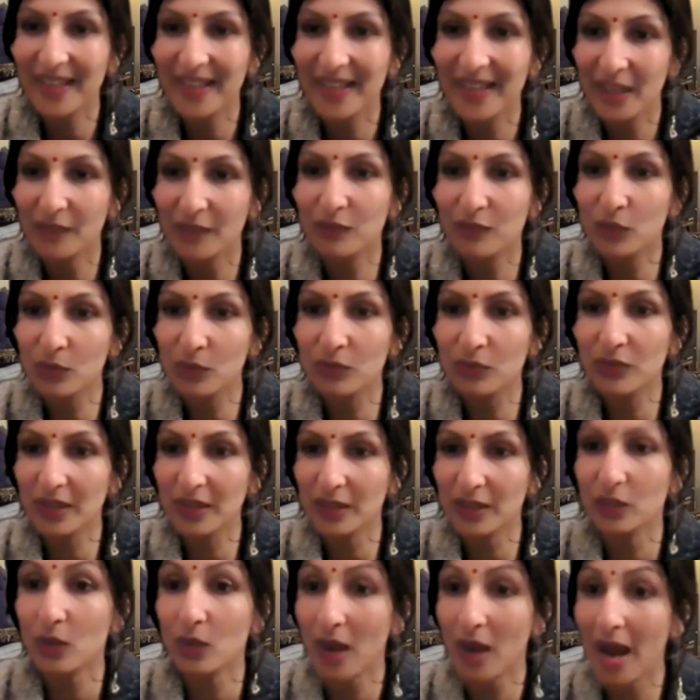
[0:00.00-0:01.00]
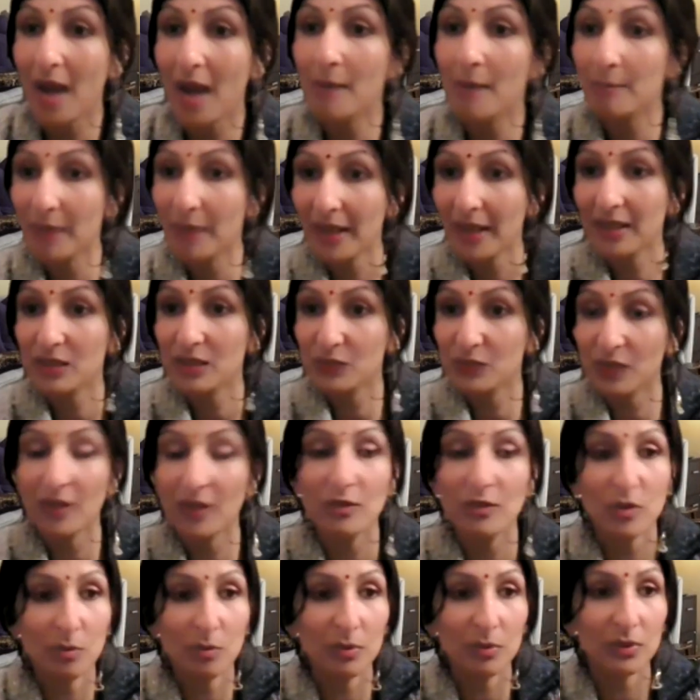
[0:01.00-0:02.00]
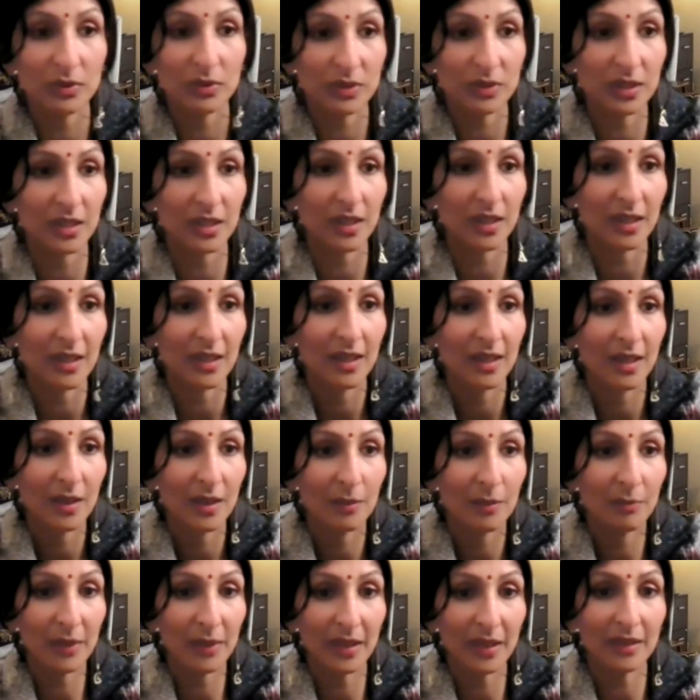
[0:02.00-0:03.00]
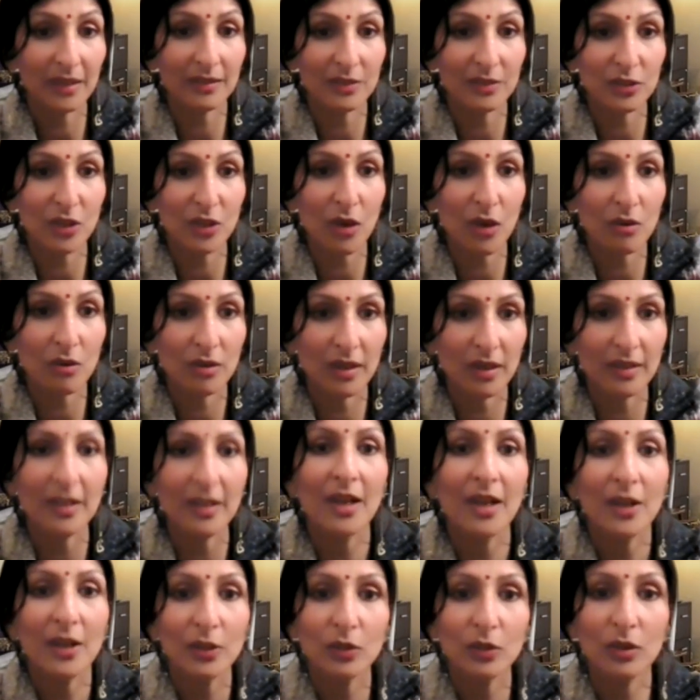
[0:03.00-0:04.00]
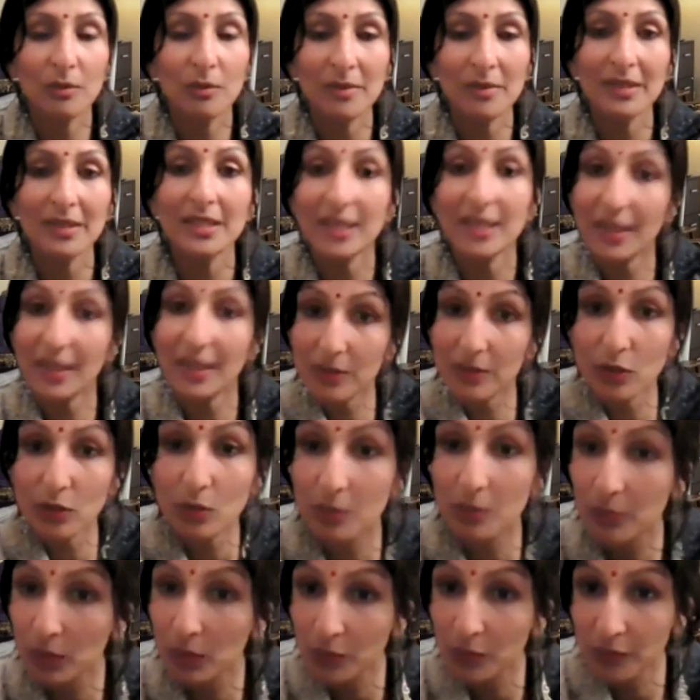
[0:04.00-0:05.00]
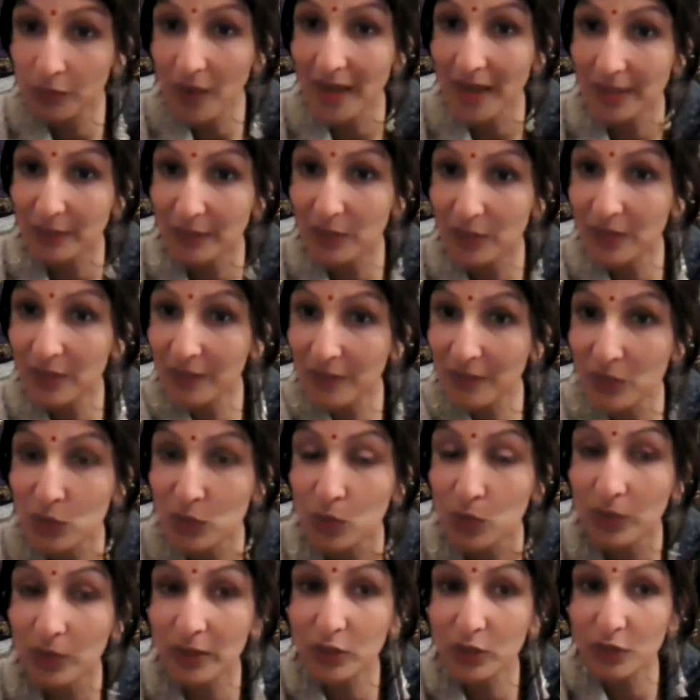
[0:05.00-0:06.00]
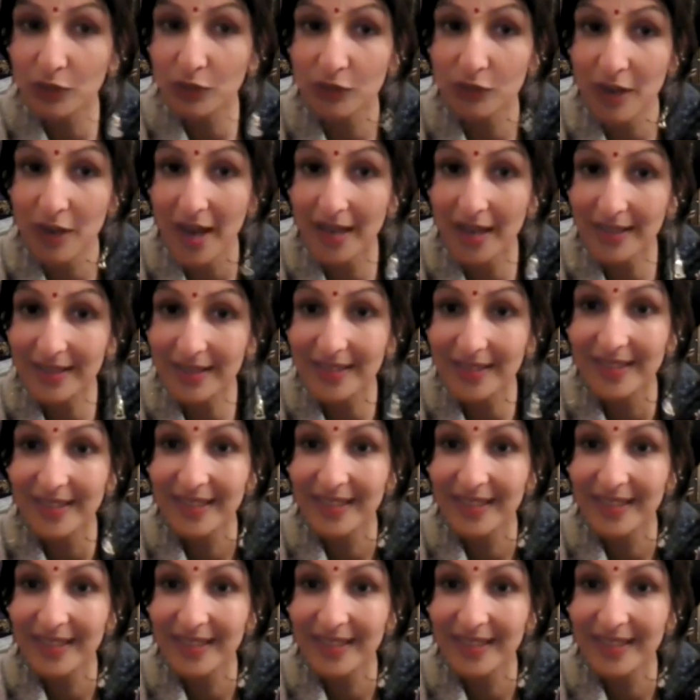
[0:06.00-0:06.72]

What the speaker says: If you think your handbag is vulnerable to being stolen, you'll find, even if you're talking to your friend,